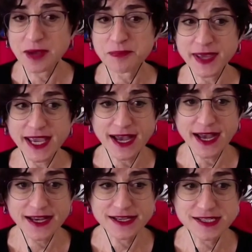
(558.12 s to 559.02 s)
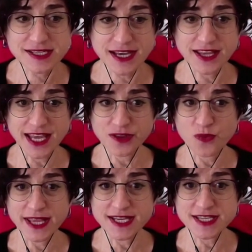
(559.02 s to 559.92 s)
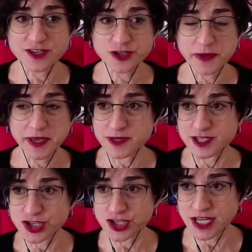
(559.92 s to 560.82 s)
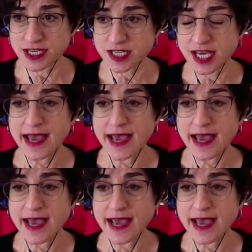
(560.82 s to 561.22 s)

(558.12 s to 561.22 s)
because in the way these things are being positioned,